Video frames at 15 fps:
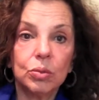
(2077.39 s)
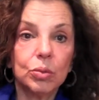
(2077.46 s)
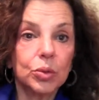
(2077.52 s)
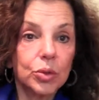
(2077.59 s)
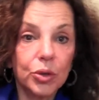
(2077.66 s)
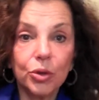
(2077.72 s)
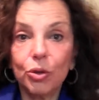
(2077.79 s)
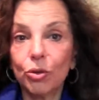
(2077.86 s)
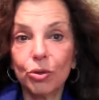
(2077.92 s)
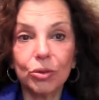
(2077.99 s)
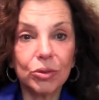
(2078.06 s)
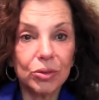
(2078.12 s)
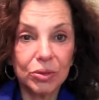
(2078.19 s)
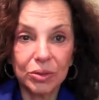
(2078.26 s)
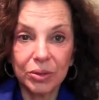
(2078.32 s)
were
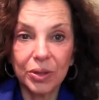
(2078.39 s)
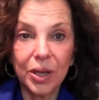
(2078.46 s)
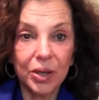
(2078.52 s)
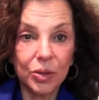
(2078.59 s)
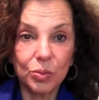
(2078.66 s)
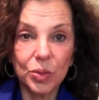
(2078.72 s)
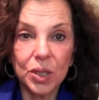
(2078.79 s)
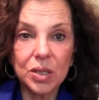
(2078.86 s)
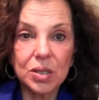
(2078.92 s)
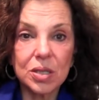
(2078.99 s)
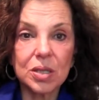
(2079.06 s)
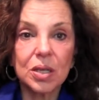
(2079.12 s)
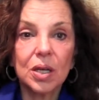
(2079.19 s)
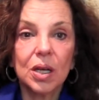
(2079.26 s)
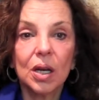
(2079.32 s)
your enemies,